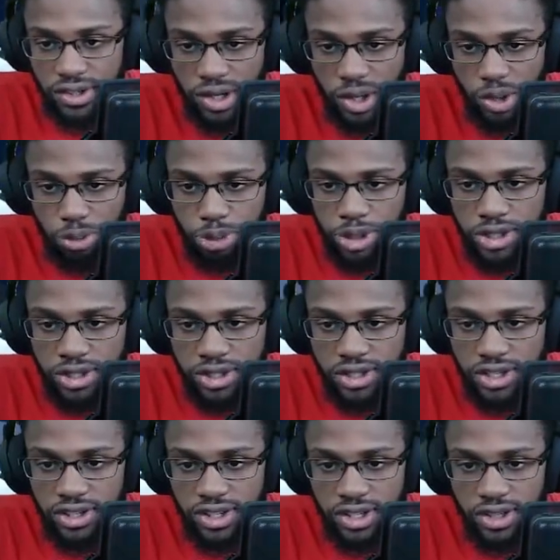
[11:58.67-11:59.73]
open,
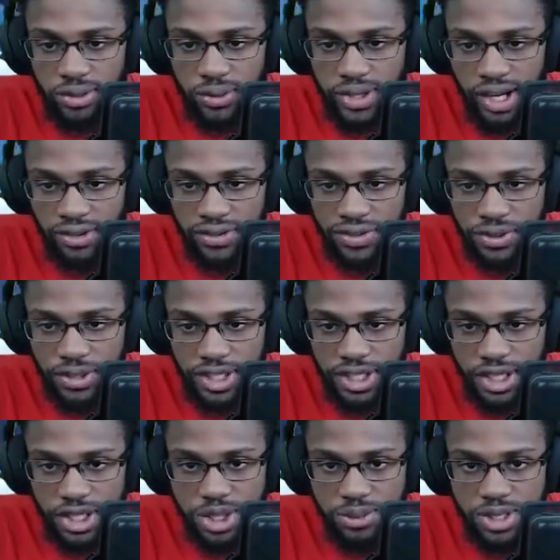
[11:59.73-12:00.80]
and then we have 3
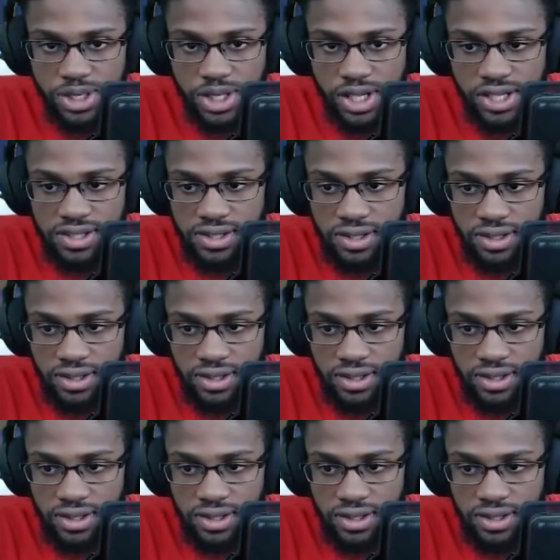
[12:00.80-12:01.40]
henchman chests.